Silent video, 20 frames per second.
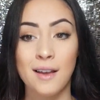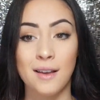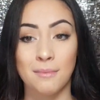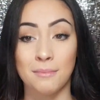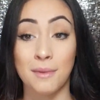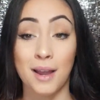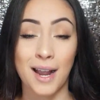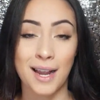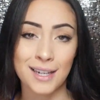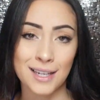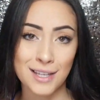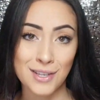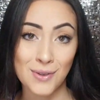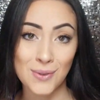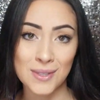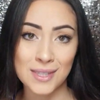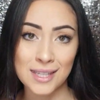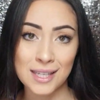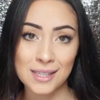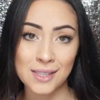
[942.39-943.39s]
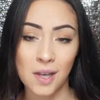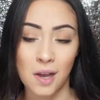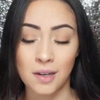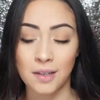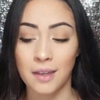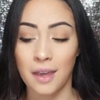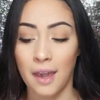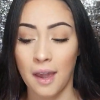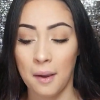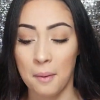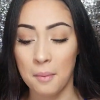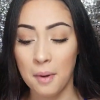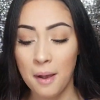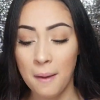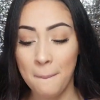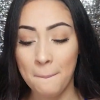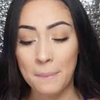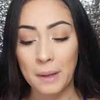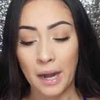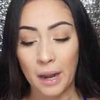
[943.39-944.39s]
I'm not going to use this on camera,
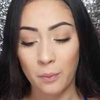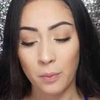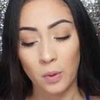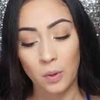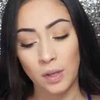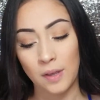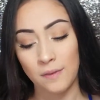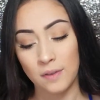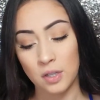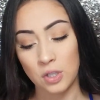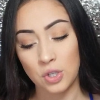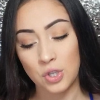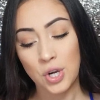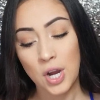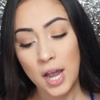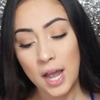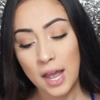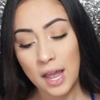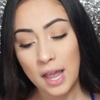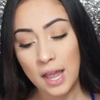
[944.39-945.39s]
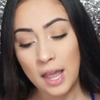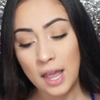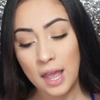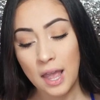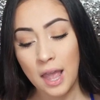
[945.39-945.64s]
but I will give it a try.